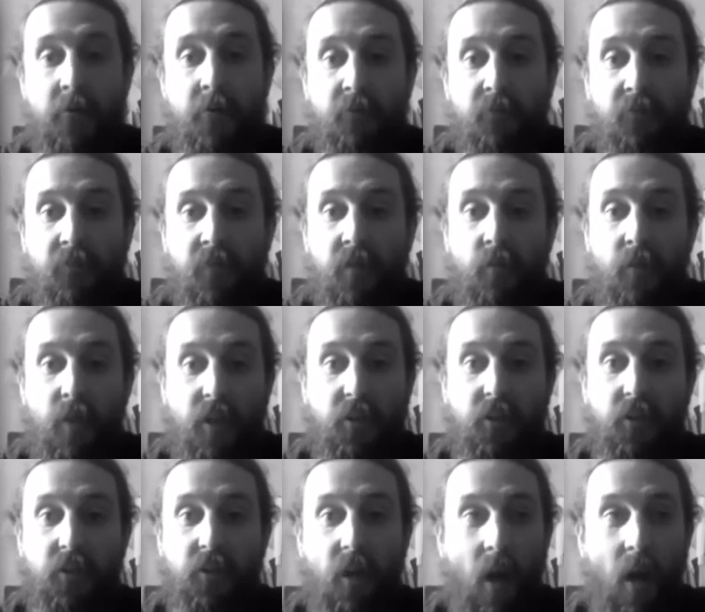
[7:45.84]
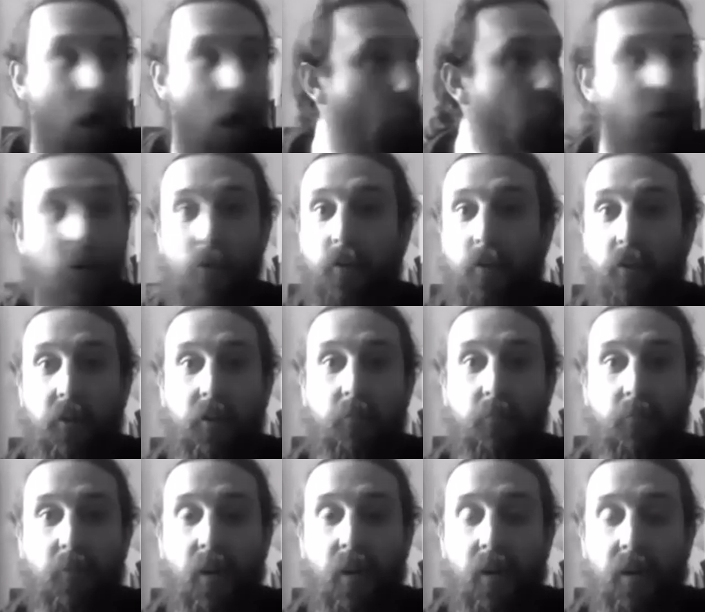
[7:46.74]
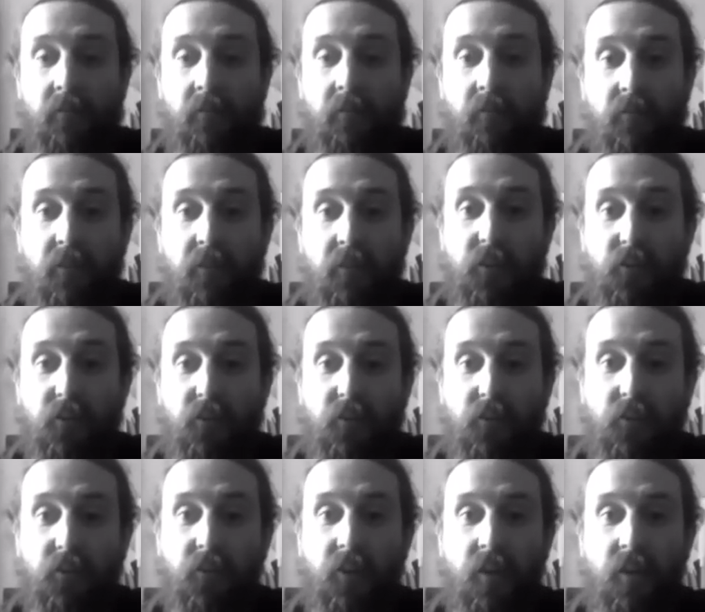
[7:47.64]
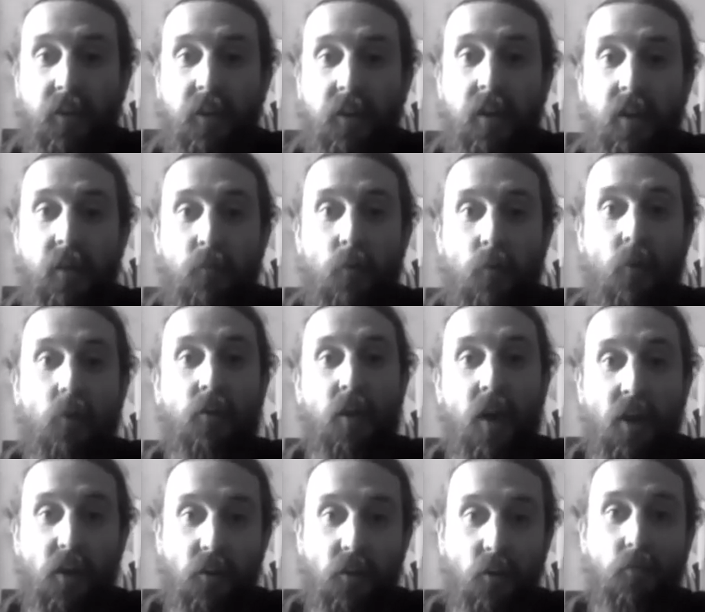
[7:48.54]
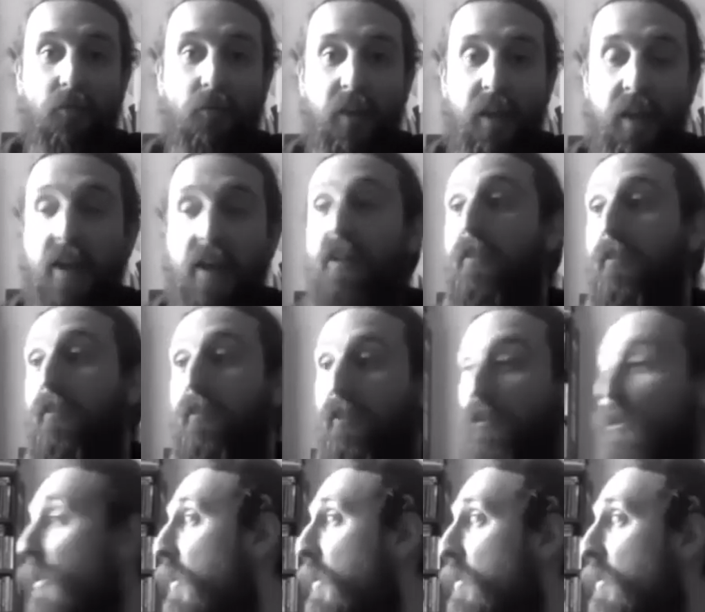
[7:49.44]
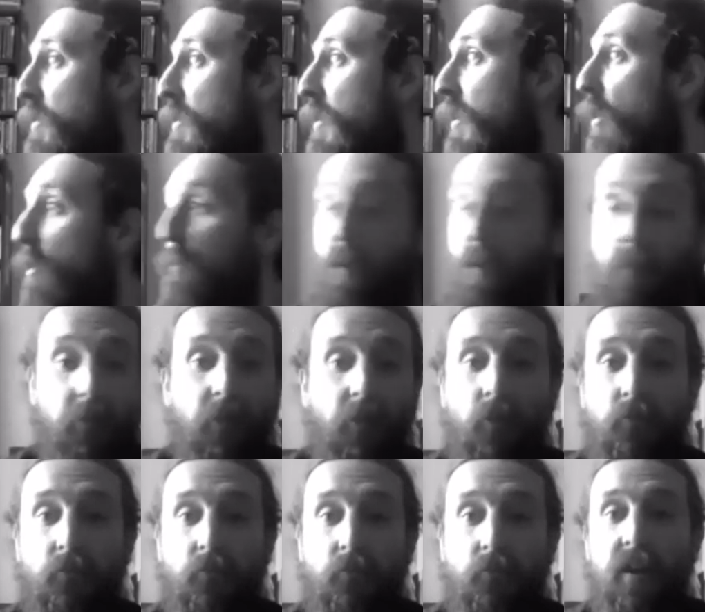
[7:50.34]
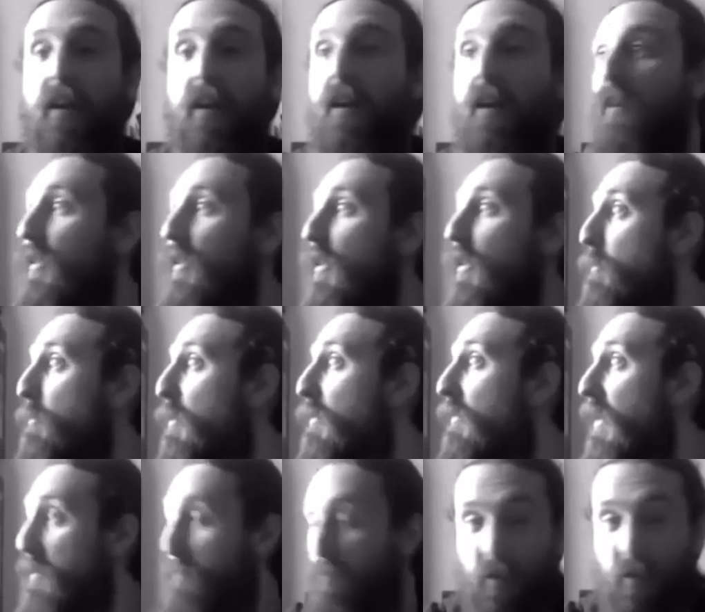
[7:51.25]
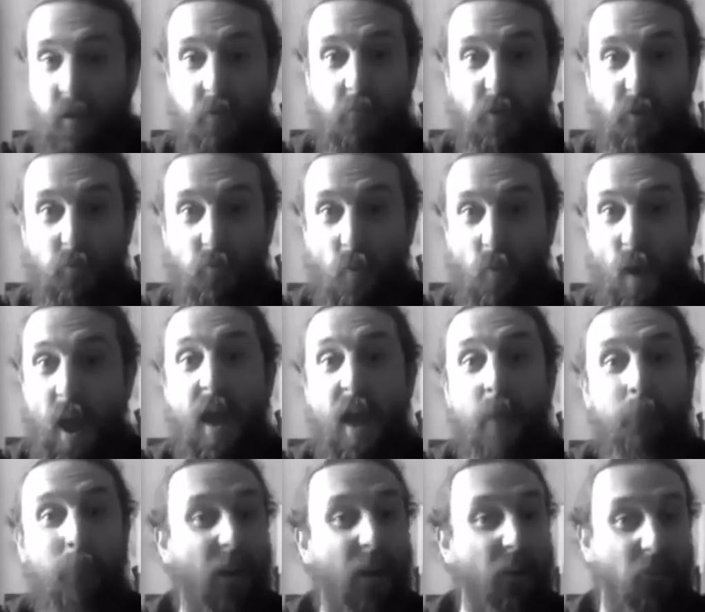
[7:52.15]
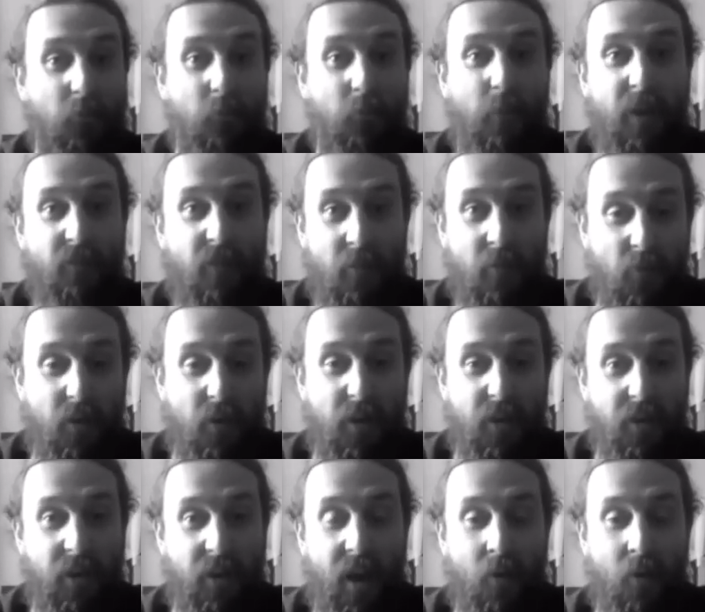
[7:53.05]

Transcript: which I'm not going to complain because, 1, I love it, and 2, a lot of people don't realise this, but that's pretty much where bands make their money now.